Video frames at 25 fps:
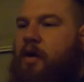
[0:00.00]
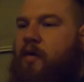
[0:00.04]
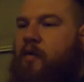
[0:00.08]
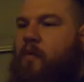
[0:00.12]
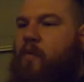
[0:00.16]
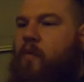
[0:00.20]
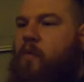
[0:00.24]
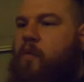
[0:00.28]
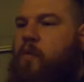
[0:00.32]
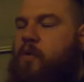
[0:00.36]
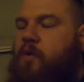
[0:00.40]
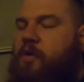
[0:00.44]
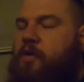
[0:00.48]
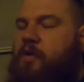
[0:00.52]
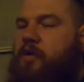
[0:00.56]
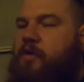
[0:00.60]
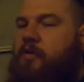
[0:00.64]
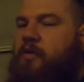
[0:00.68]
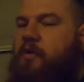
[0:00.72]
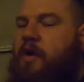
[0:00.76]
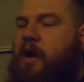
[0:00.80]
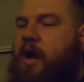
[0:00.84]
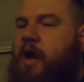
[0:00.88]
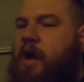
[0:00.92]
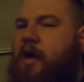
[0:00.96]
Would
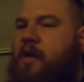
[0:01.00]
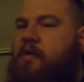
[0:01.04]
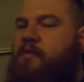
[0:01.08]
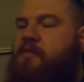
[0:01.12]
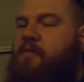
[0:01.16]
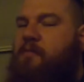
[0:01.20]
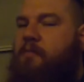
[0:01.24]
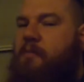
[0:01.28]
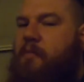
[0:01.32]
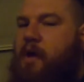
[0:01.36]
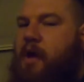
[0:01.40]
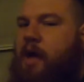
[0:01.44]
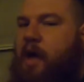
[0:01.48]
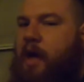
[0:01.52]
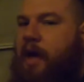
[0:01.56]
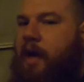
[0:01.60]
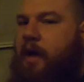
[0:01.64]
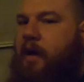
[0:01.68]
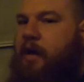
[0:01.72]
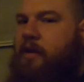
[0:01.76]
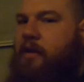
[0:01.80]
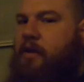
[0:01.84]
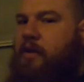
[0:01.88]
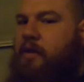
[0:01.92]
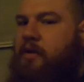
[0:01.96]
you guys
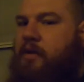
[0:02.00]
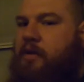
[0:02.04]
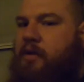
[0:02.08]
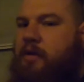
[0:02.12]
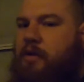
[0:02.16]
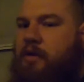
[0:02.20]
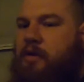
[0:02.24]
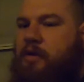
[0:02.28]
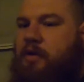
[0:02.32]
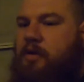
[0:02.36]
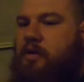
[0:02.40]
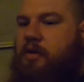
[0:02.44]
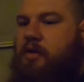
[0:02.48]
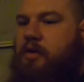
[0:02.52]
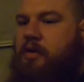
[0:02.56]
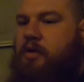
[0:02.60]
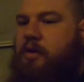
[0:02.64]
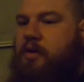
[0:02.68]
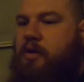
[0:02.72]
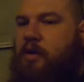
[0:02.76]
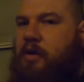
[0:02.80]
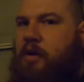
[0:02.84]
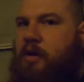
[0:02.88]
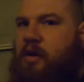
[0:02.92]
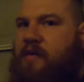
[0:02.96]
mind
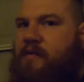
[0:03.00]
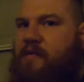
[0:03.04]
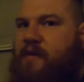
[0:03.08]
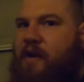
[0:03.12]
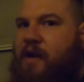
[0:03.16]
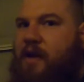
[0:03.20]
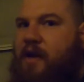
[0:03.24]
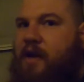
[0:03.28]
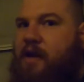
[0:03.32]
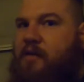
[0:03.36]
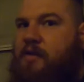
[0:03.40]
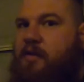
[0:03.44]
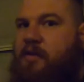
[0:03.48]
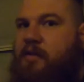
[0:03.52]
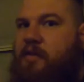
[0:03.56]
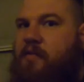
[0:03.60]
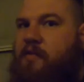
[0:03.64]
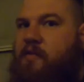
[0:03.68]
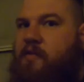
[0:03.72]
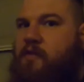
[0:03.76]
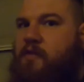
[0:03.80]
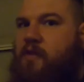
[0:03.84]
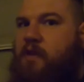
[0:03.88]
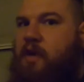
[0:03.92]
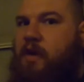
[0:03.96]
if I ended the
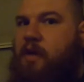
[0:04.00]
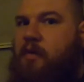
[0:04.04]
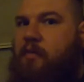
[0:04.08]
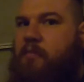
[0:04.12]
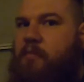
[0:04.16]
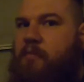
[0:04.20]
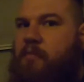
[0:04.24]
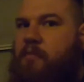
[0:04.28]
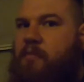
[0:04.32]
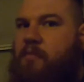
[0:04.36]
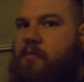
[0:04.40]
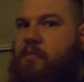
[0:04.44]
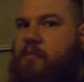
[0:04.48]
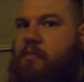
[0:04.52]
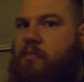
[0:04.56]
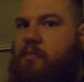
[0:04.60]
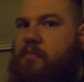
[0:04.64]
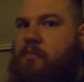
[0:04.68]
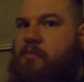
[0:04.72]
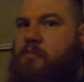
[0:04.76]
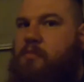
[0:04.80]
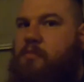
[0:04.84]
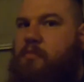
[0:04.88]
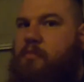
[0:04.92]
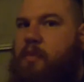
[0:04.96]
stream?
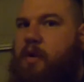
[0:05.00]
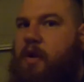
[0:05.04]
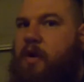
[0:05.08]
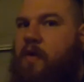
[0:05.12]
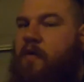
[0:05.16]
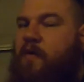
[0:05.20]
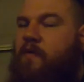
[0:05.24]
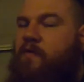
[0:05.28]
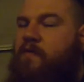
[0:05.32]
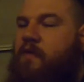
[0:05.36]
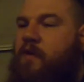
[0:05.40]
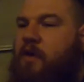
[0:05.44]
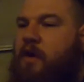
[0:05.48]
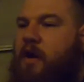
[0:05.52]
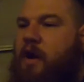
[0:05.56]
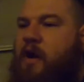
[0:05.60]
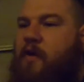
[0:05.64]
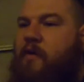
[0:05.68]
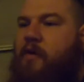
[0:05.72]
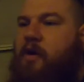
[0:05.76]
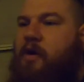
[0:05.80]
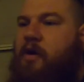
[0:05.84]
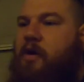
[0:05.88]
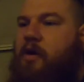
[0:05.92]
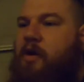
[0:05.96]
Been going for an
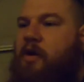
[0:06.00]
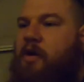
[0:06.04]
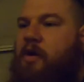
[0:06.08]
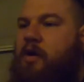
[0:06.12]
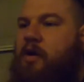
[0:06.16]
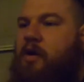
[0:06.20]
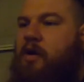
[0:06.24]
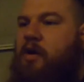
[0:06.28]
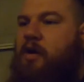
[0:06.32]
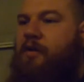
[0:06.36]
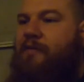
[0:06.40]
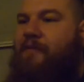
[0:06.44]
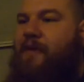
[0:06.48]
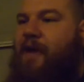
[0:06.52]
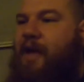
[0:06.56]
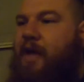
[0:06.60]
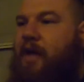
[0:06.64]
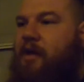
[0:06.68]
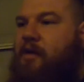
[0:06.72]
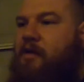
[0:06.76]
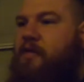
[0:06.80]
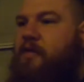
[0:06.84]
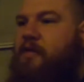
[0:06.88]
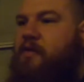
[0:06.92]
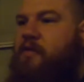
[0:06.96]
hour. If I
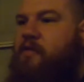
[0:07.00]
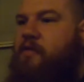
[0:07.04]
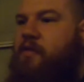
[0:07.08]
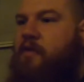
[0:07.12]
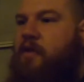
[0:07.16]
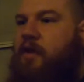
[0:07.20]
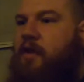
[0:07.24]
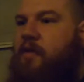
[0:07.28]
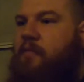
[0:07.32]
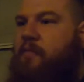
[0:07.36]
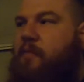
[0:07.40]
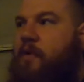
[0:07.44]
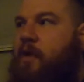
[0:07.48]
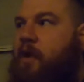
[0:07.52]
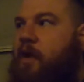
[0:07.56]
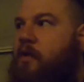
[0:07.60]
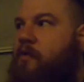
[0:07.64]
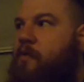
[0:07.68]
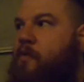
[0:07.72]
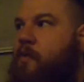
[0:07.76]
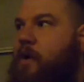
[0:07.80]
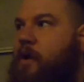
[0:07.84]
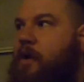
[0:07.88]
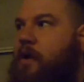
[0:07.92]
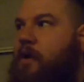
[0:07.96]
ended the stream
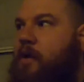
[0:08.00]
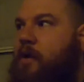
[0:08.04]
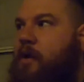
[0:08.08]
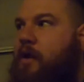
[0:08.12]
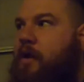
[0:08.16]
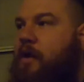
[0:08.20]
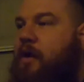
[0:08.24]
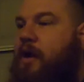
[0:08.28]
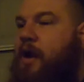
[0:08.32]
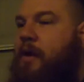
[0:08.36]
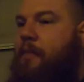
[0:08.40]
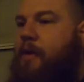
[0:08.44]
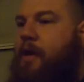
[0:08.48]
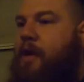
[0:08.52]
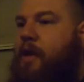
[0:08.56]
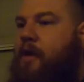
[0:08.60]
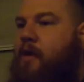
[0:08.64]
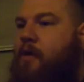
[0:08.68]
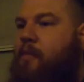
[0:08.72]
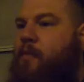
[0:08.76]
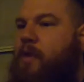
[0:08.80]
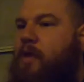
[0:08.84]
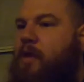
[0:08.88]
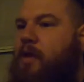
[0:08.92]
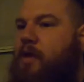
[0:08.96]
and went and got my
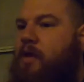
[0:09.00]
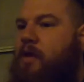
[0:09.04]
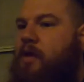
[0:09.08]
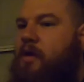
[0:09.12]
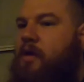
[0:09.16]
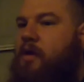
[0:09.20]
helmet